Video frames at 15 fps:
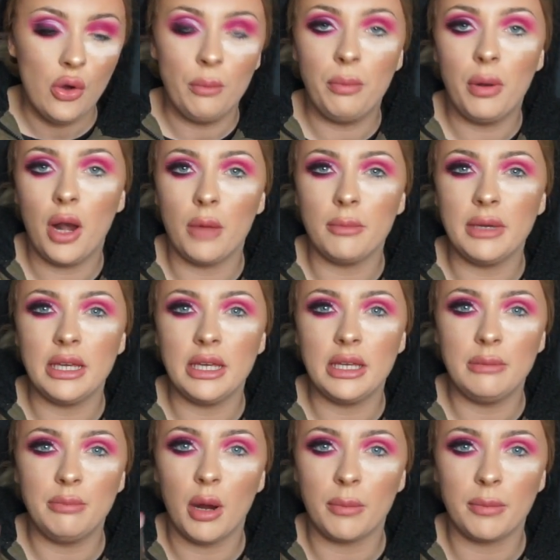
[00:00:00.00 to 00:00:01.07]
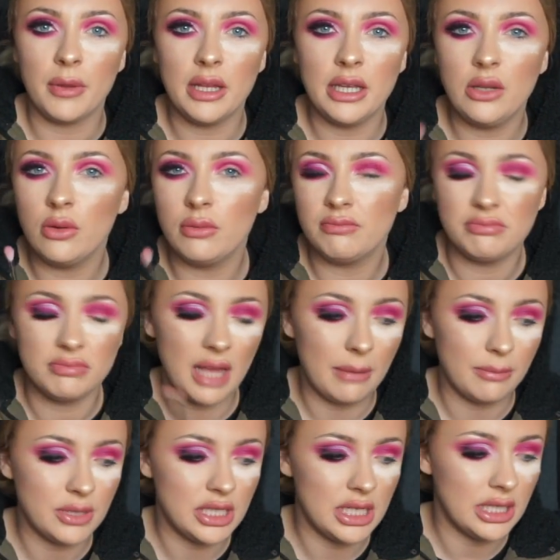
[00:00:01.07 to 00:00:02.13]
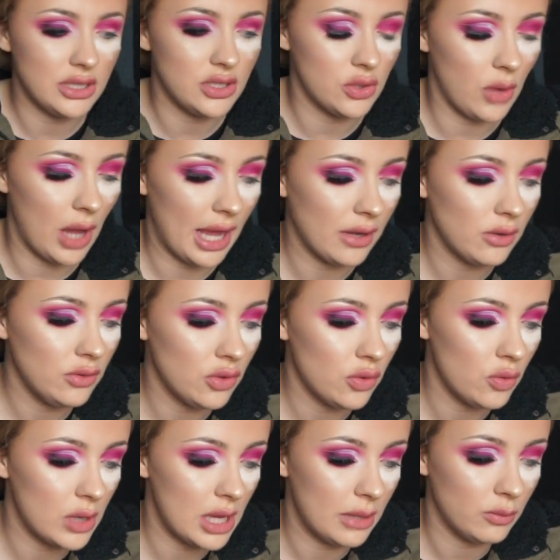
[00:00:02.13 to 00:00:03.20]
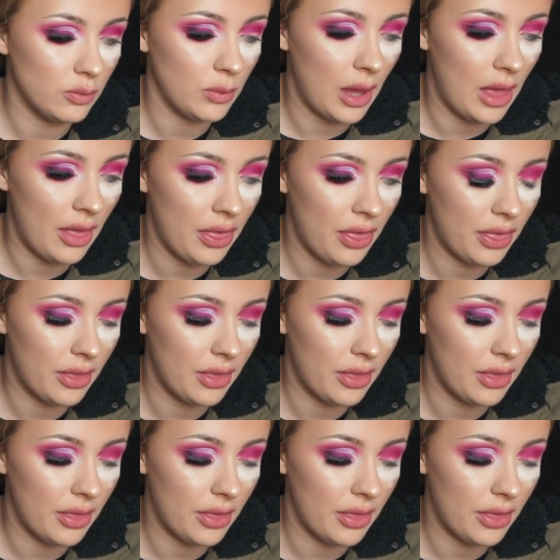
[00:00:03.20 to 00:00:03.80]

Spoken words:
plummy purpley type of shade, so I'm going to go in with